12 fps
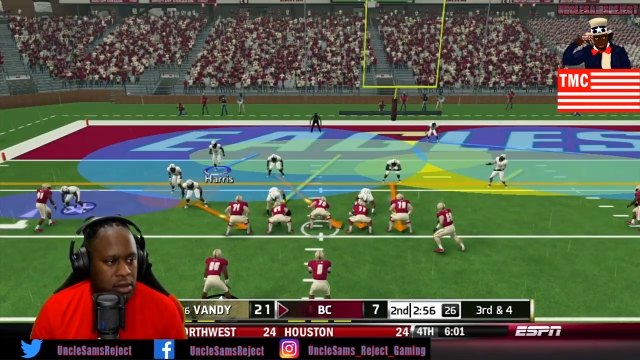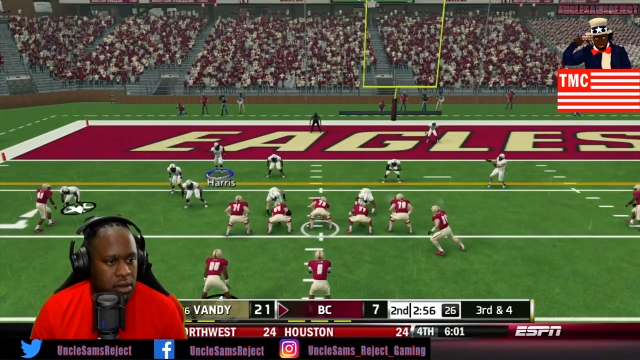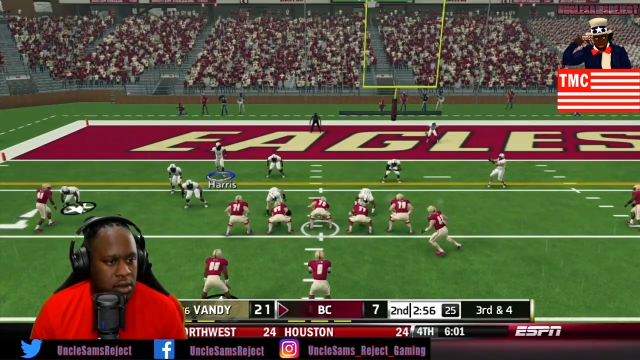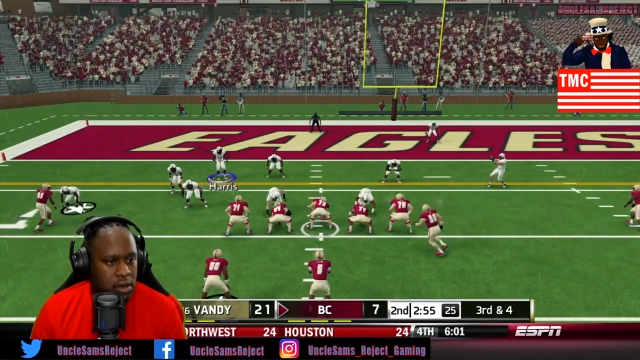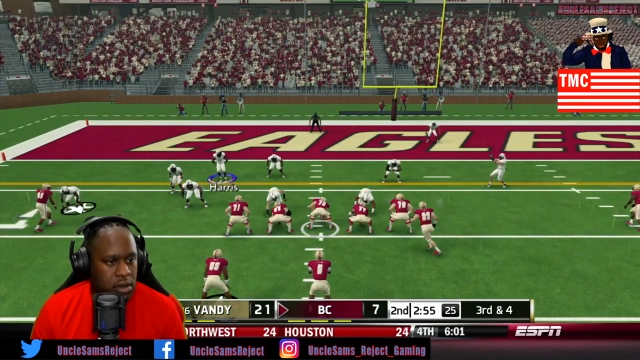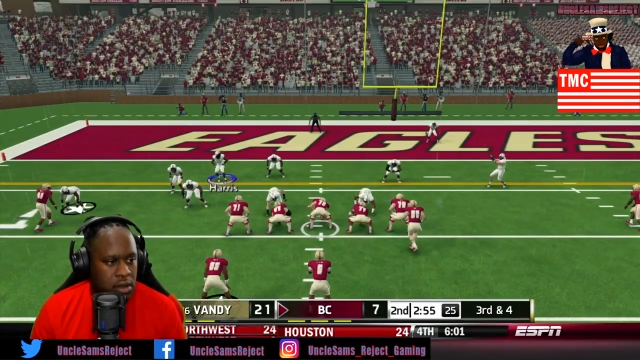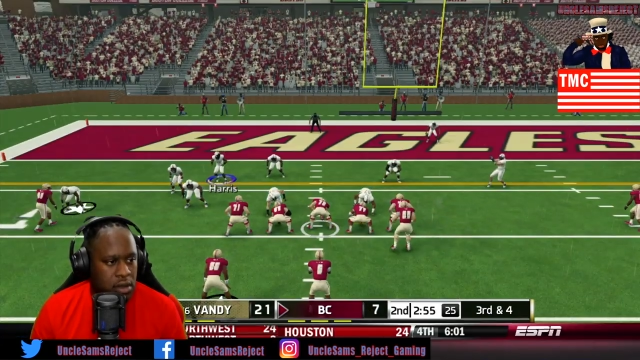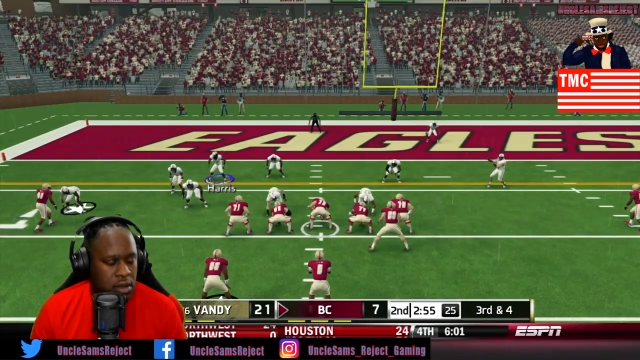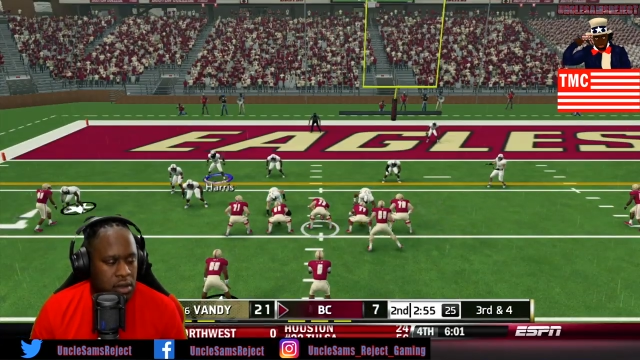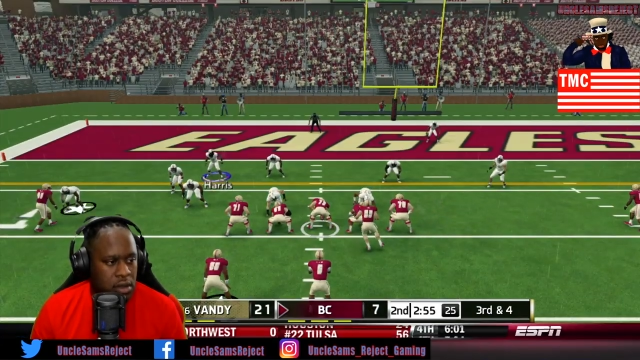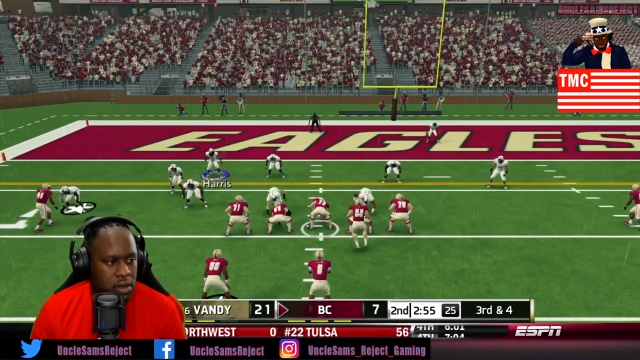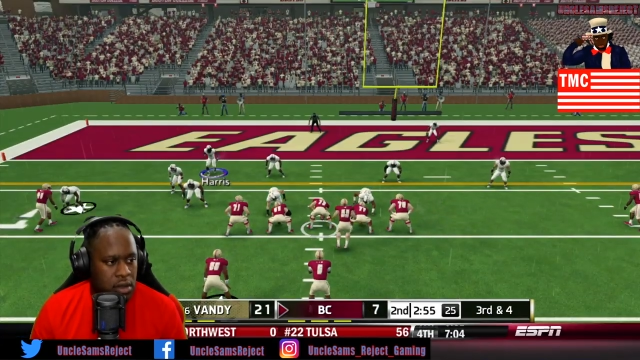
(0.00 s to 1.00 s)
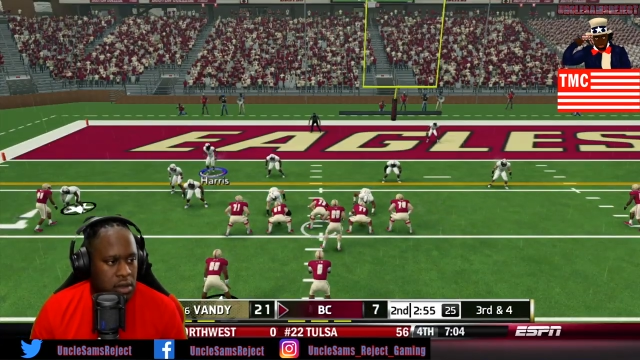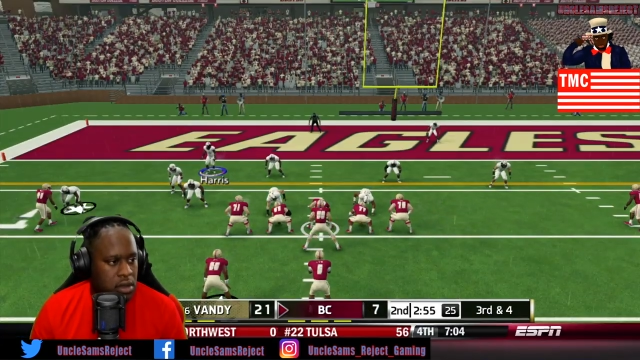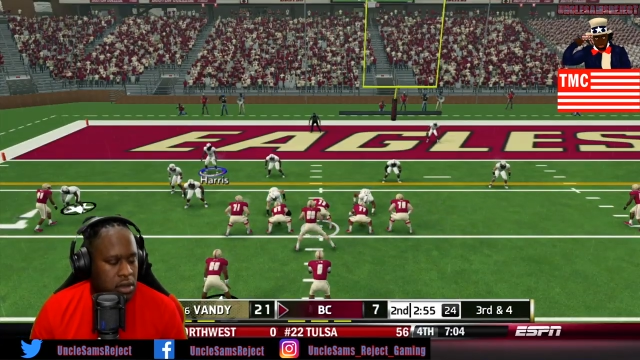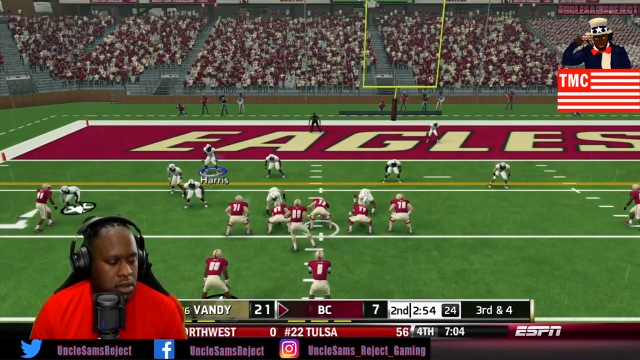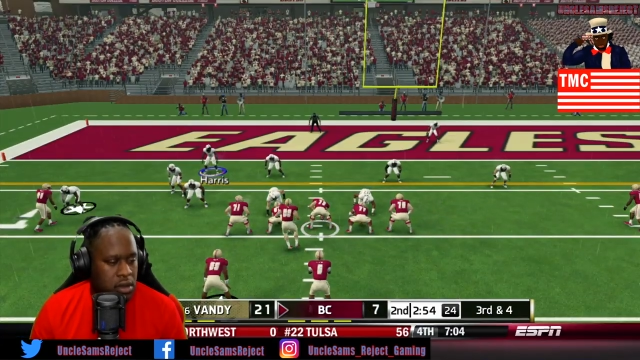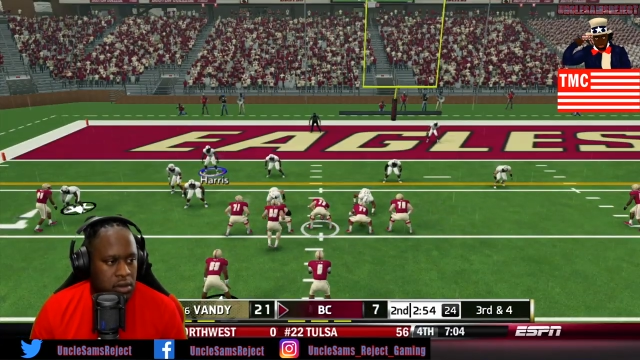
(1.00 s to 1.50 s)

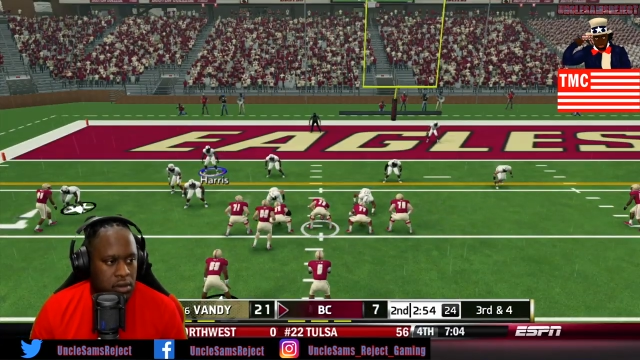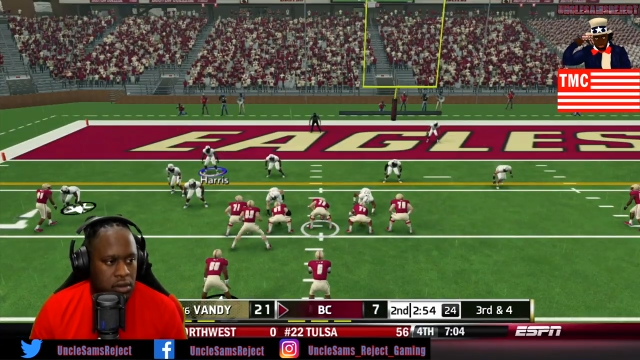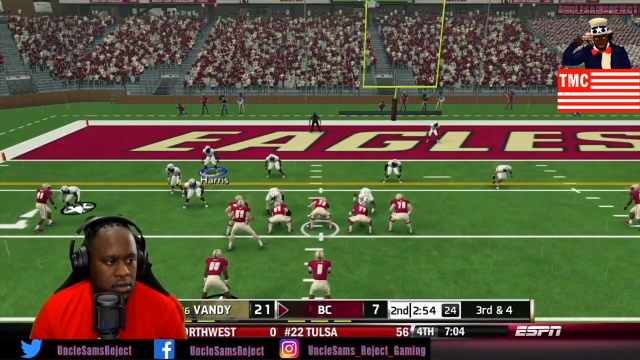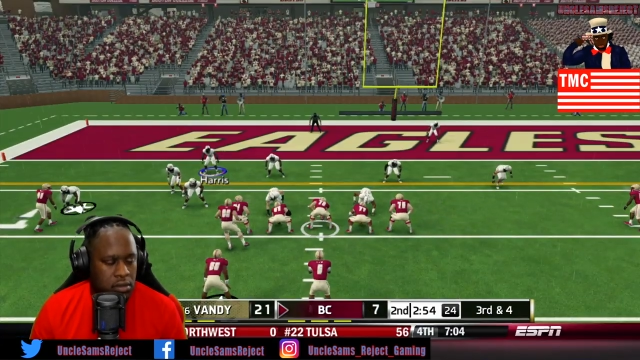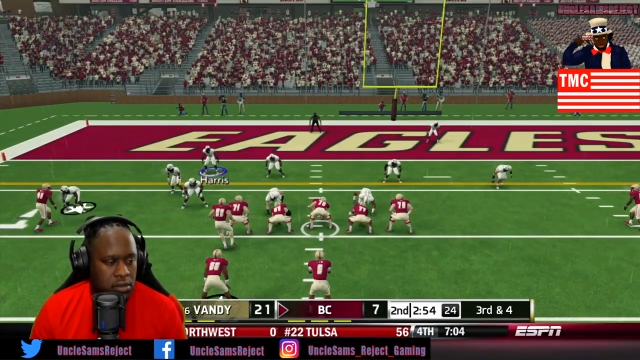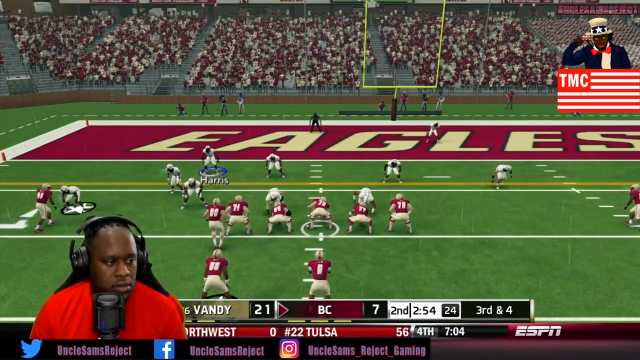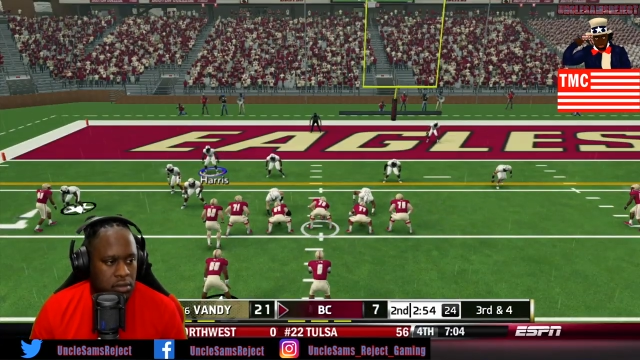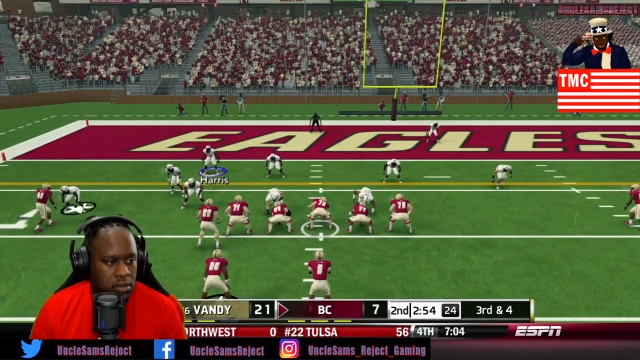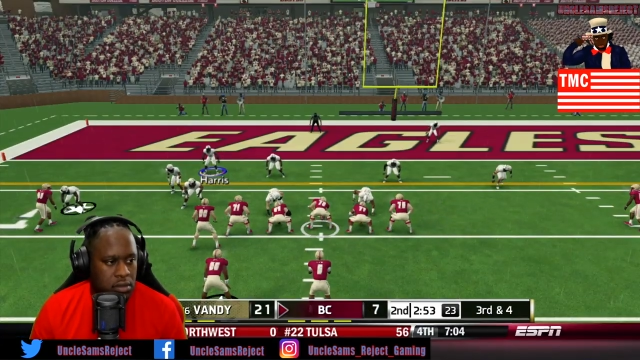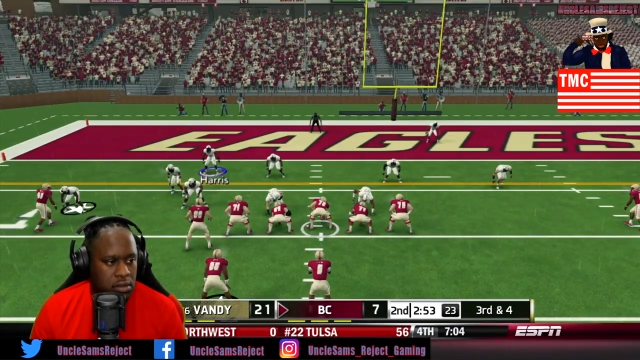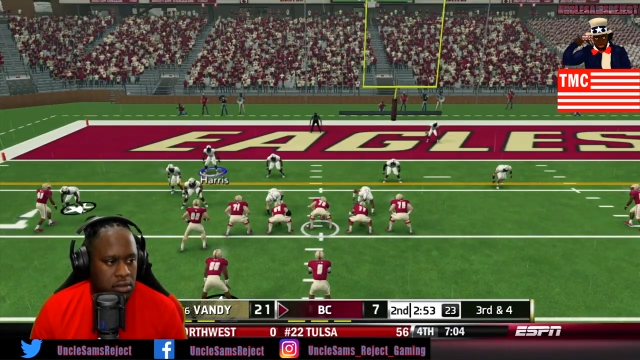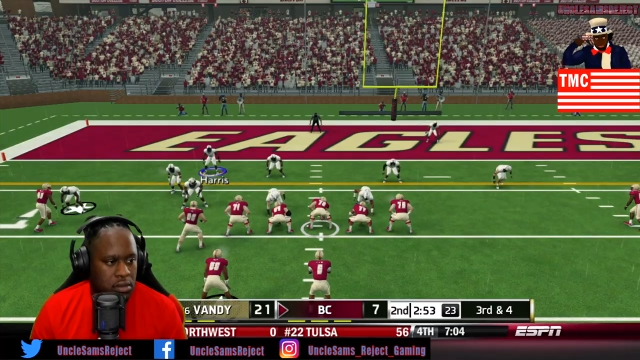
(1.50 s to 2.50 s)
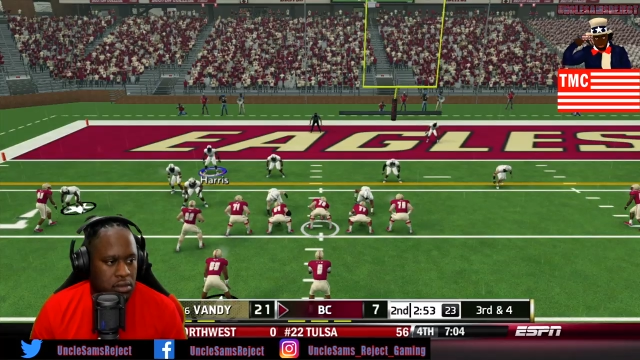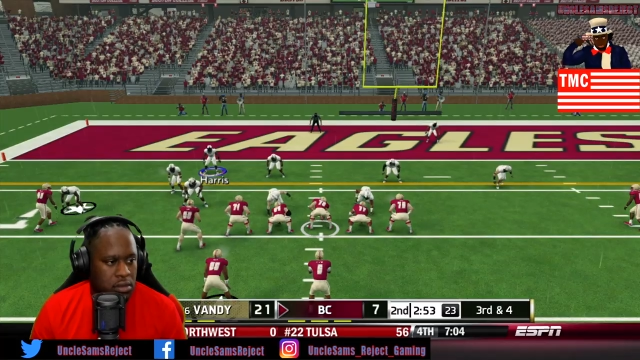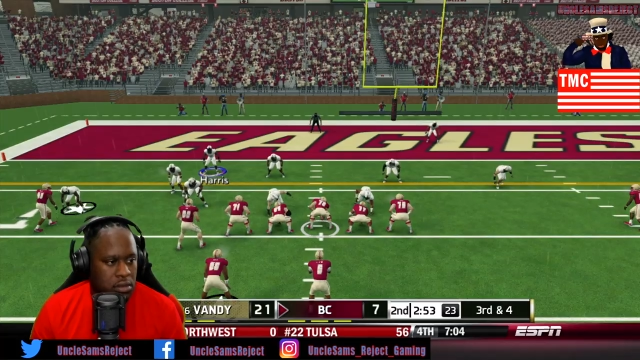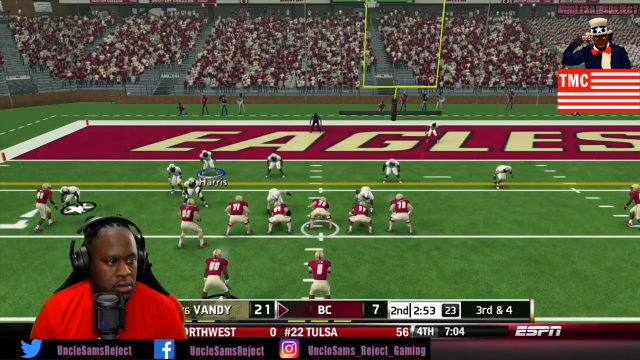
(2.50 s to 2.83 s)
(no one is talking)